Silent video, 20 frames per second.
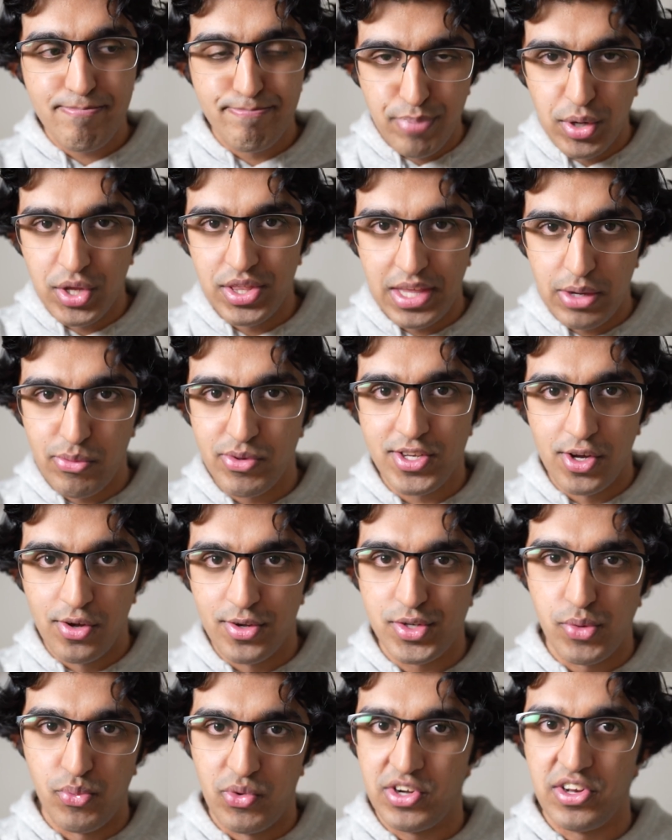but they were
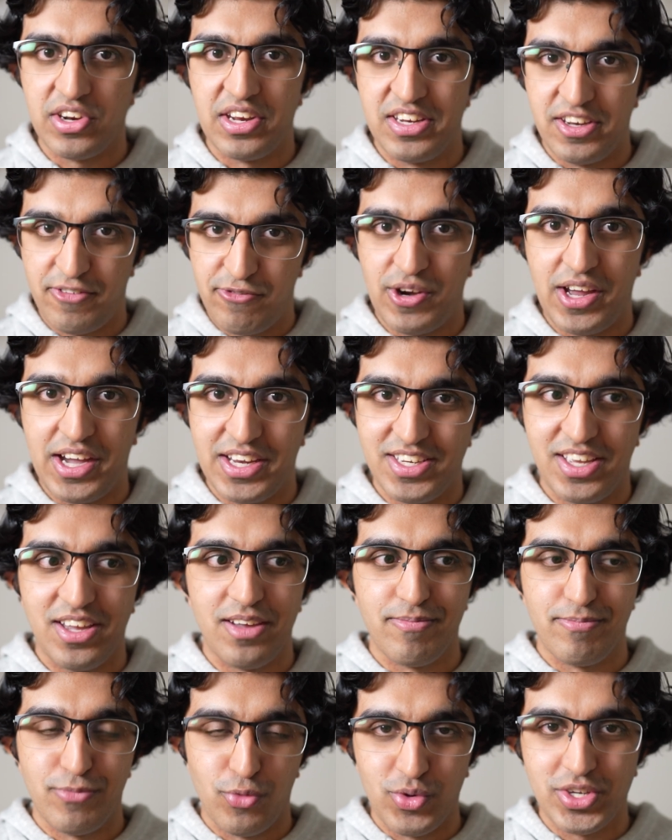told to work on a different idea,